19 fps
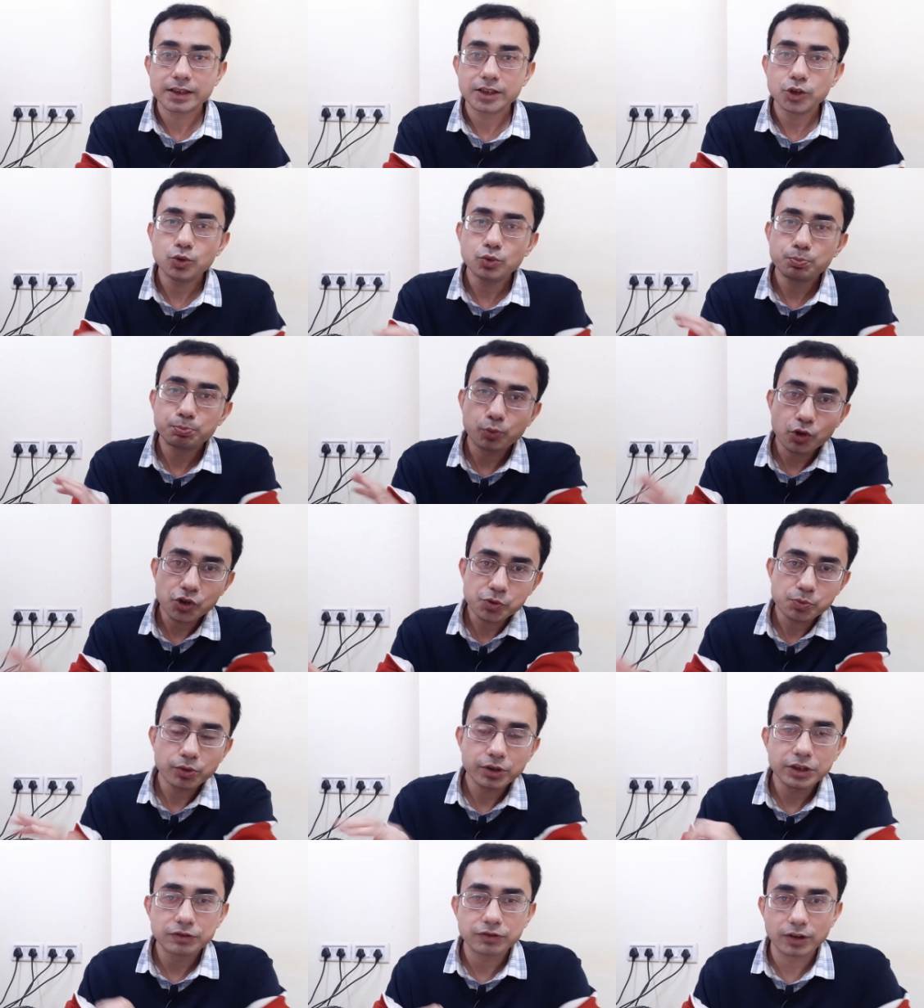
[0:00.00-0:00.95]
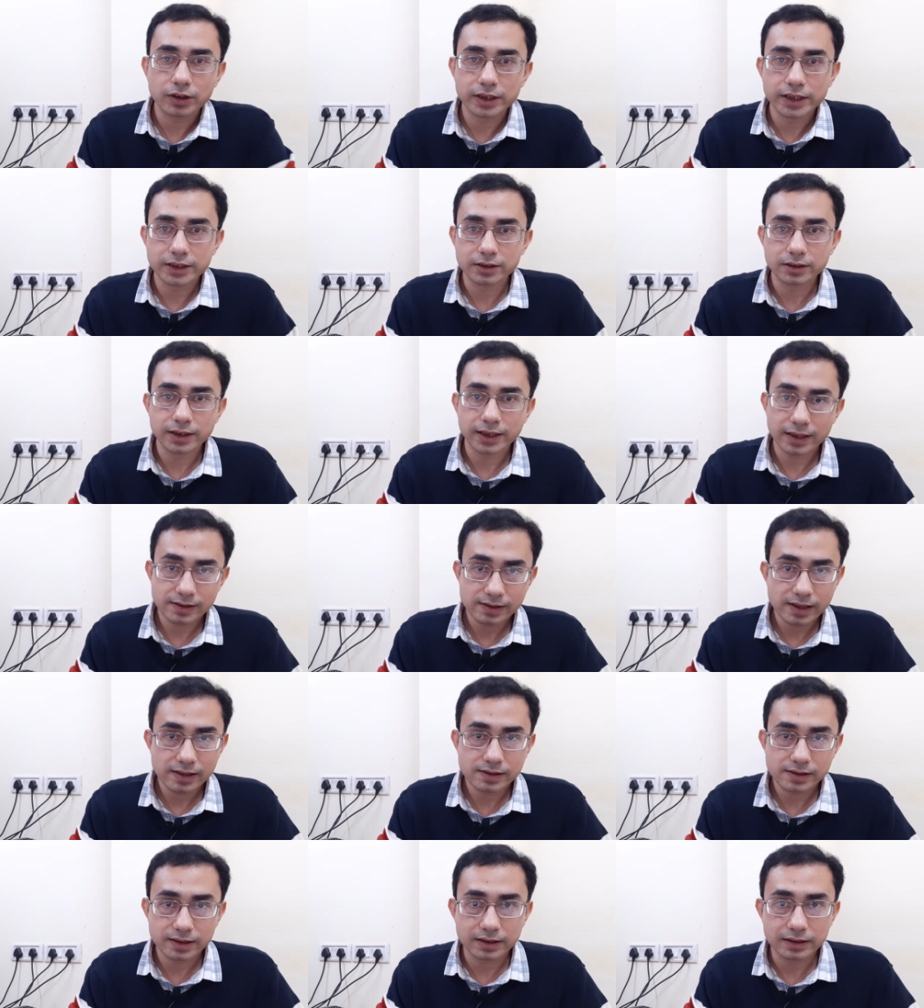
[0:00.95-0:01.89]
you postpone it for later. And as
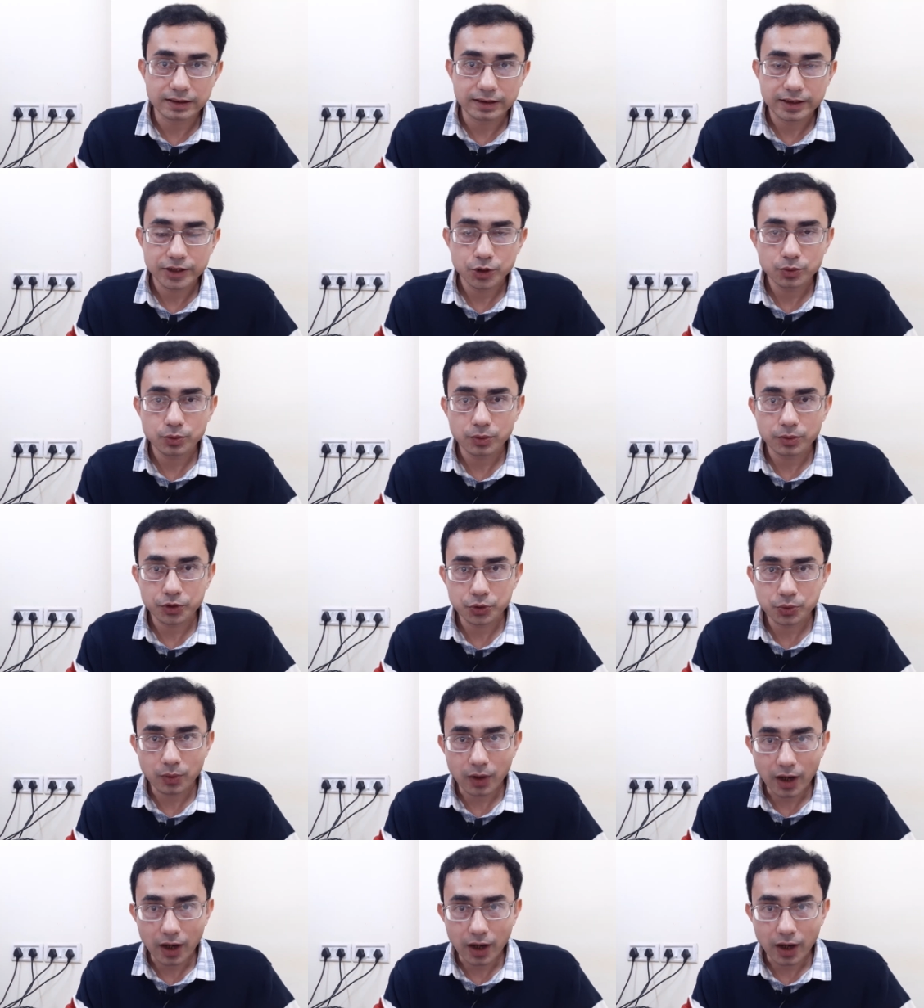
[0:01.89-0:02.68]
I said, you